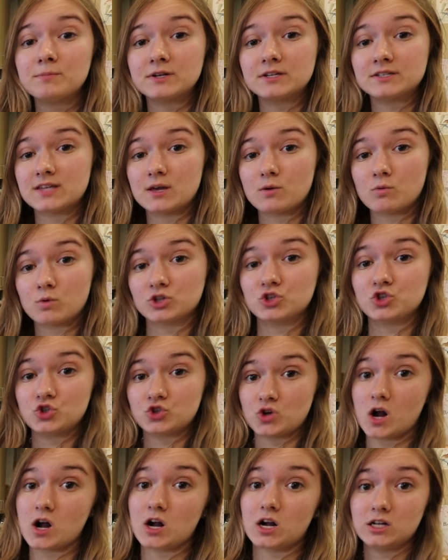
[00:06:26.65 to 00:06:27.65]
because they weren't
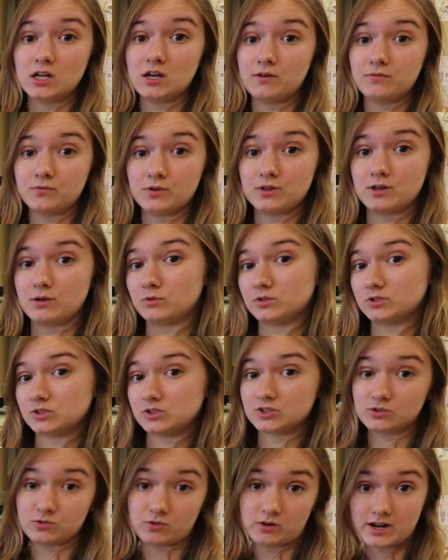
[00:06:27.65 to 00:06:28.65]
strong enough or they were
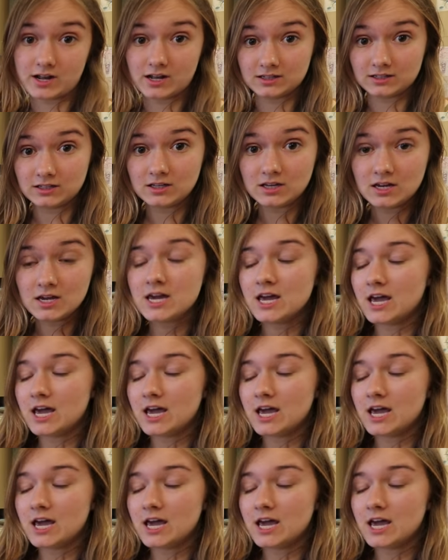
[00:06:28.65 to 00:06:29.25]
disoriented